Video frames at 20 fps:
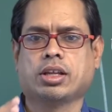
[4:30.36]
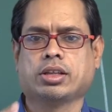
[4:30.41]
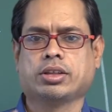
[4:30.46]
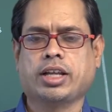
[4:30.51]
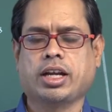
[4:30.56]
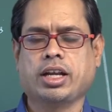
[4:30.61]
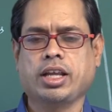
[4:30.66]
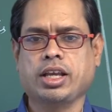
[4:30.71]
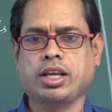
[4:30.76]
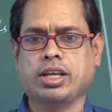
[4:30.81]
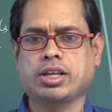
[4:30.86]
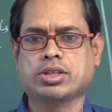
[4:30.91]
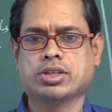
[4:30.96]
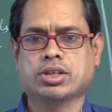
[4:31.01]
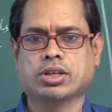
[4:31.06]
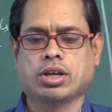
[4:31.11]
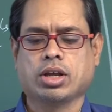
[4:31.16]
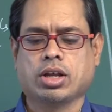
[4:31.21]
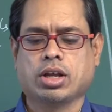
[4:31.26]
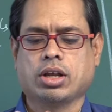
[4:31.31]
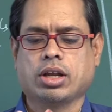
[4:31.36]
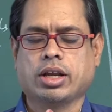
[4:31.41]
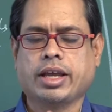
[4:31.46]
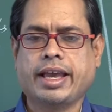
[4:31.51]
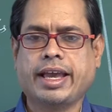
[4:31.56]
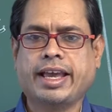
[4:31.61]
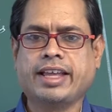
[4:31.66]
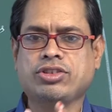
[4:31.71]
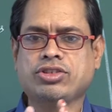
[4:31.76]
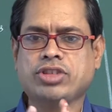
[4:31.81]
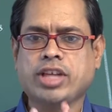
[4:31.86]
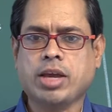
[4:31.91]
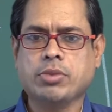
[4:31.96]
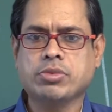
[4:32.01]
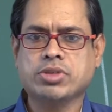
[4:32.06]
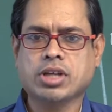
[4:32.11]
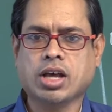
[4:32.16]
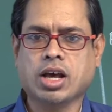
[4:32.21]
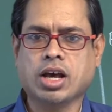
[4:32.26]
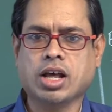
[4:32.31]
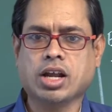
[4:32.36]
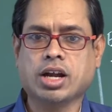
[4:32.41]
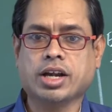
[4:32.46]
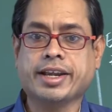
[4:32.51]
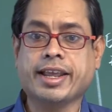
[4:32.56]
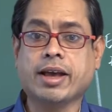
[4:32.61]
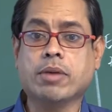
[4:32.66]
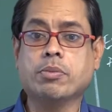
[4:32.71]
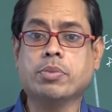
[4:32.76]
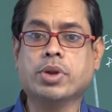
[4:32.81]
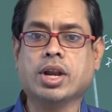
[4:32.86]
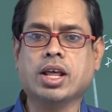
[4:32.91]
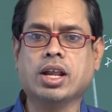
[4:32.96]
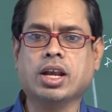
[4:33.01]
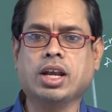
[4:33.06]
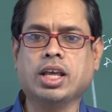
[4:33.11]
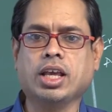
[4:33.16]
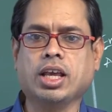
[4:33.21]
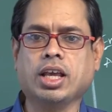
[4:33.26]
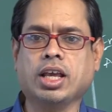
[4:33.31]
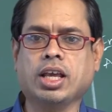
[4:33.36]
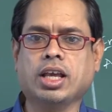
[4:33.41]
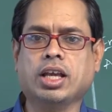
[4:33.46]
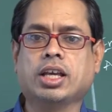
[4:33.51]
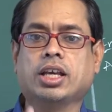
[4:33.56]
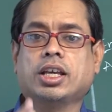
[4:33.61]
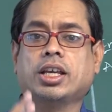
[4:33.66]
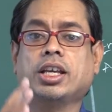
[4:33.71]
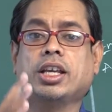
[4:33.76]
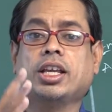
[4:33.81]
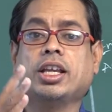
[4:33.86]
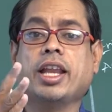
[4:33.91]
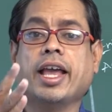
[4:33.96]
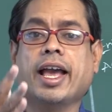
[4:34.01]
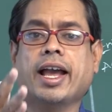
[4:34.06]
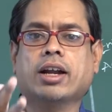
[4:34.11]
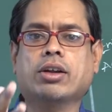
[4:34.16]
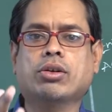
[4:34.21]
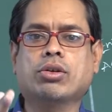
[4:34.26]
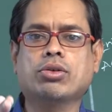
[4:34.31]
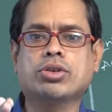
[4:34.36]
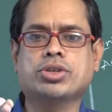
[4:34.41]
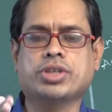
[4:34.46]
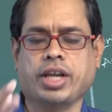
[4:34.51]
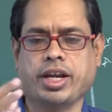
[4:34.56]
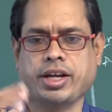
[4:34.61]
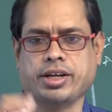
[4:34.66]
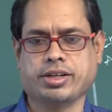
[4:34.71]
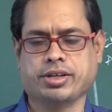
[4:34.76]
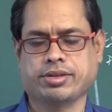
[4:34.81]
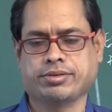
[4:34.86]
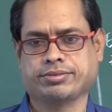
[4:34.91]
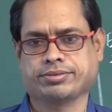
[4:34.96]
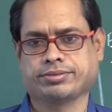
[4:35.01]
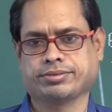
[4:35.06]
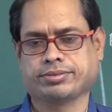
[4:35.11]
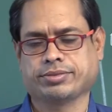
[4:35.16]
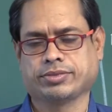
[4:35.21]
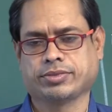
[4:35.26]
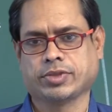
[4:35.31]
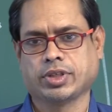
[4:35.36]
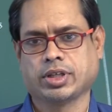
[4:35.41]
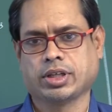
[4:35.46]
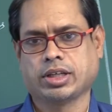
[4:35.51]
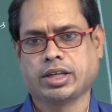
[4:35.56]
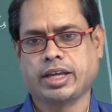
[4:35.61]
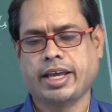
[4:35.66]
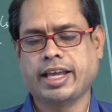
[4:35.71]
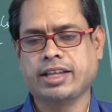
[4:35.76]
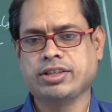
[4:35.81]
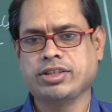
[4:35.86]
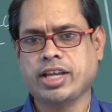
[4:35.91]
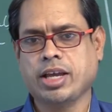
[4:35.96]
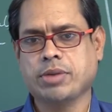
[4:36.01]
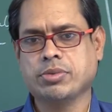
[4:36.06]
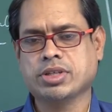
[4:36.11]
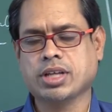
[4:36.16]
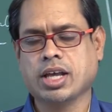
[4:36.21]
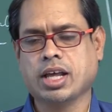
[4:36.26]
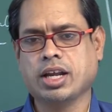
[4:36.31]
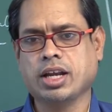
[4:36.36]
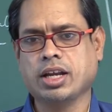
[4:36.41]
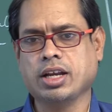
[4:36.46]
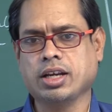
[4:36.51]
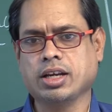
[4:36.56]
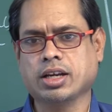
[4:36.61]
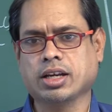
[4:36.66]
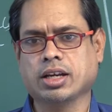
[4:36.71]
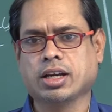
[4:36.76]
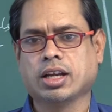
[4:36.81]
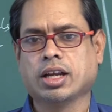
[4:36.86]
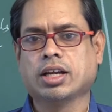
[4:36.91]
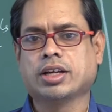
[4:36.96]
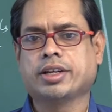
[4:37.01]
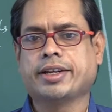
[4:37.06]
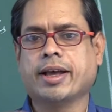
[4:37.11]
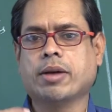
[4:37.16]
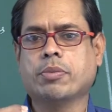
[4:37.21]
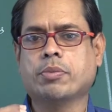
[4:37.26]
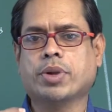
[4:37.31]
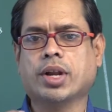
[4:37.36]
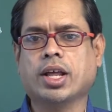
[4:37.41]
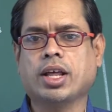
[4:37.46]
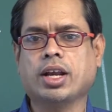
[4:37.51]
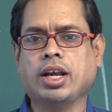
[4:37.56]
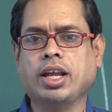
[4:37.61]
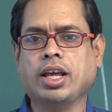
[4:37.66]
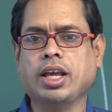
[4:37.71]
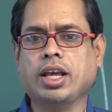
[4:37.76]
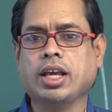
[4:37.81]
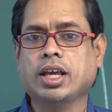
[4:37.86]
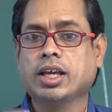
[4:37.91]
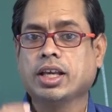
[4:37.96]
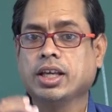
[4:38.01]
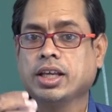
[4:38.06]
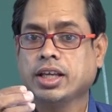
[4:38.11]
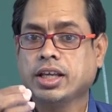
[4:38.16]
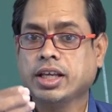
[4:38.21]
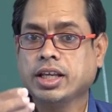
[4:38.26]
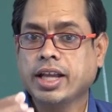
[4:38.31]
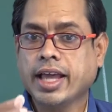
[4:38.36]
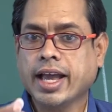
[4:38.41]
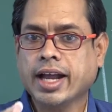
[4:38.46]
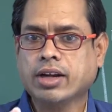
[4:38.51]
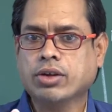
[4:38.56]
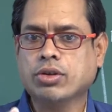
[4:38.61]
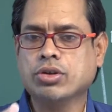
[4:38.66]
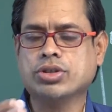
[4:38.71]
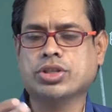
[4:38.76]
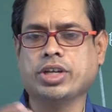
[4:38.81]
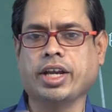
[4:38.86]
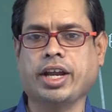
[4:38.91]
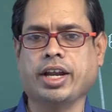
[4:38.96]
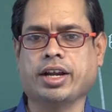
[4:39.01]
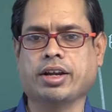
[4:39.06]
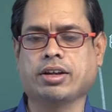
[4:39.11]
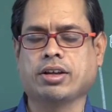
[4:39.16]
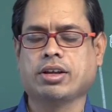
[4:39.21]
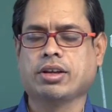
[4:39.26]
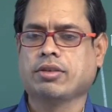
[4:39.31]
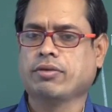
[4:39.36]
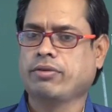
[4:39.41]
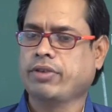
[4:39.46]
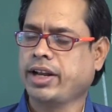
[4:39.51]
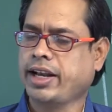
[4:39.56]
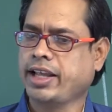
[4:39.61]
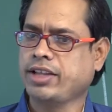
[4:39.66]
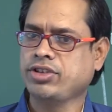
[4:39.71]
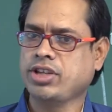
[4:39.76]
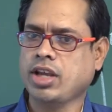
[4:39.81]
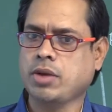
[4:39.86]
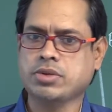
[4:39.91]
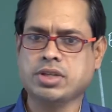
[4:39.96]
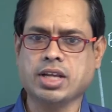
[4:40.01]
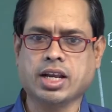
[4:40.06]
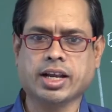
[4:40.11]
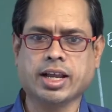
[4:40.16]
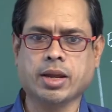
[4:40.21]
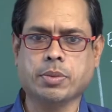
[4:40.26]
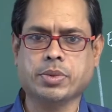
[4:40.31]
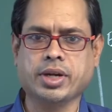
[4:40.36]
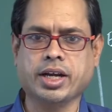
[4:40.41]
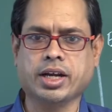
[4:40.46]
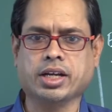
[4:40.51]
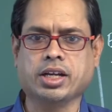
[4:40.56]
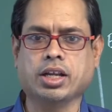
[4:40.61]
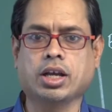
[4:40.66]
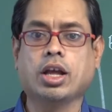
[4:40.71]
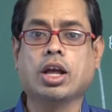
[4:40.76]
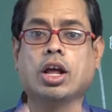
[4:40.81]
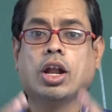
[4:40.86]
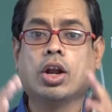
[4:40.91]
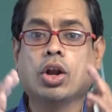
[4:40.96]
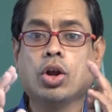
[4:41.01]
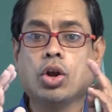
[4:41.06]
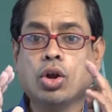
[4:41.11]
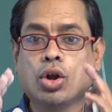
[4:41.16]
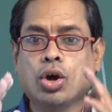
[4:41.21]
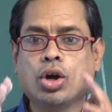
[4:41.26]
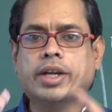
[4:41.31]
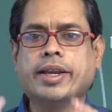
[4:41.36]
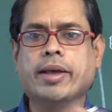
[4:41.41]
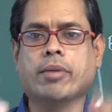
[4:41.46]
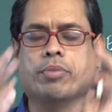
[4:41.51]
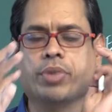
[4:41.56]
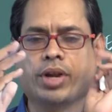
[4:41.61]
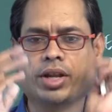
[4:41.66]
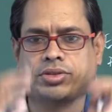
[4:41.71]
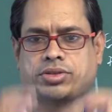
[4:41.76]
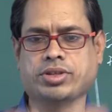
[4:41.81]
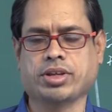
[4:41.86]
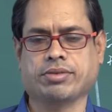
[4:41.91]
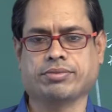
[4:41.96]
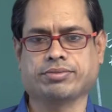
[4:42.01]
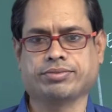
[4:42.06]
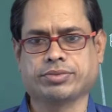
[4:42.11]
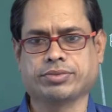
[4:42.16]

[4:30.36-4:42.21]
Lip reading: that is enzymes are temporarily inactive state. Enzymes are in temporarily inactive state when enzymes are kept at low temperature.